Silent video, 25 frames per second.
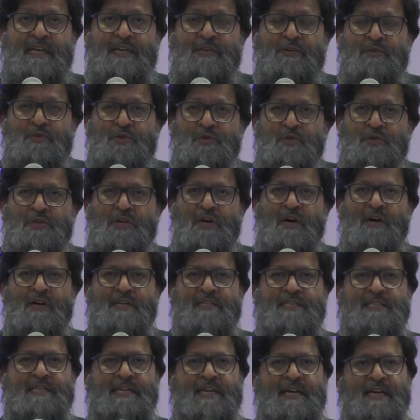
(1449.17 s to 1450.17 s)
You know, you
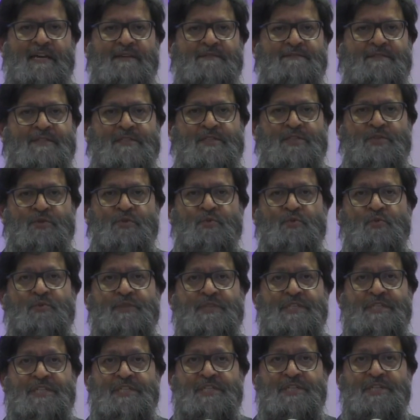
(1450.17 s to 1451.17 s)
can't have a school
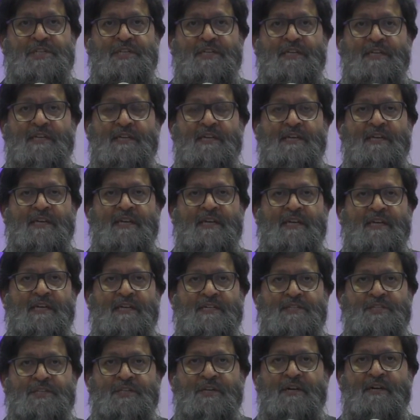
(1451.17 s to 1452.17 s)
teaching
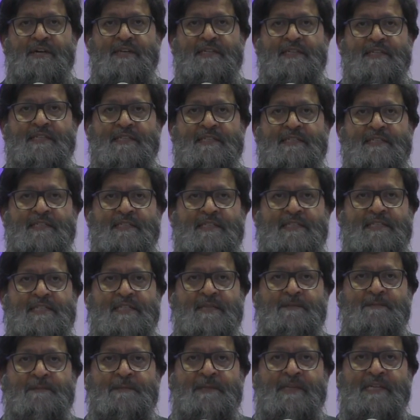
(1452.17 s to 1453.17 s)
a child
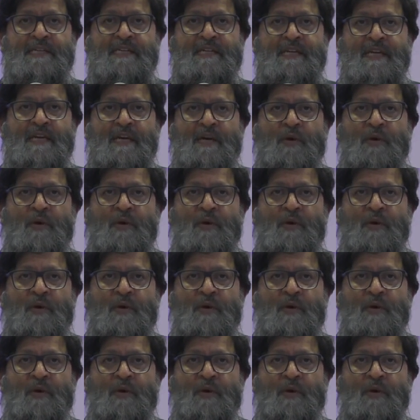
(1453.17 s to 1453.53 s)
something